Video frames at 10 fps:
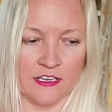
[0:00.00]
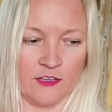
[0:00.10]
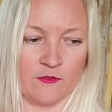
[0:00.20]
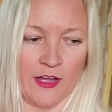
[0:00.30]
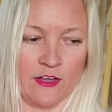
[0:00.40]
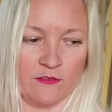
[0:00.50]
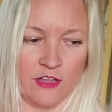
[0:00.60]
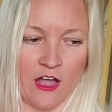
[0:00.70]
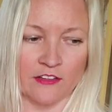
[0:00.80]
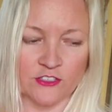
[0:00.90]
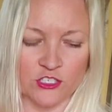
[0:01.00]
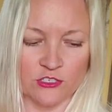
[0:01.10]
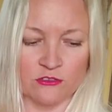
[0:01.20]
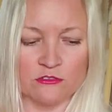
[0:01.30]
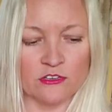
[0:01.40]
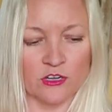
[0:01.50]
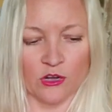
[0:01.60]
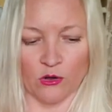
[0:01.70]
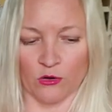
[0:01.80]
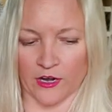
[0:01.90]
if I have lost you
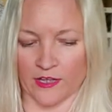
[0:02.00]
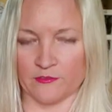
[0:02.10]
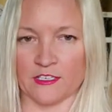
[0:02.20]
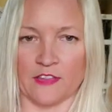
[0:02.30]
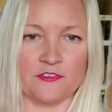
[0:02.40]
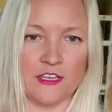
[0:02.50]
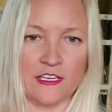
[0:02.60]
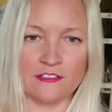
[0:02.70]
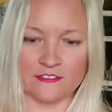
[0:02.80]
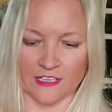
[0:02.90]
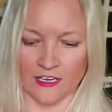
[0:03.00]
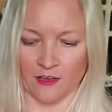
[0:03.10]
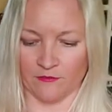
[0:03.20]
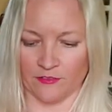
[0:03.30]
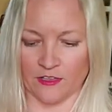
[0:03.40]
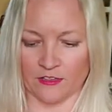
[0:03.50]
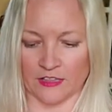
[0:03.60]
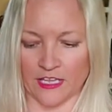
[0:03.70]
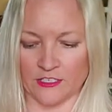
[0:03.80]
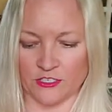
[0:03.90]
or I have done things that have
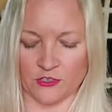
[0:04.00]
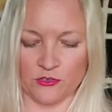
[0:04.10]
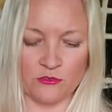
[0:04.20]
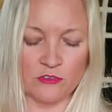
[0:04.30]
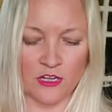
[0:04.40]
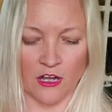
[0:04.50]
led to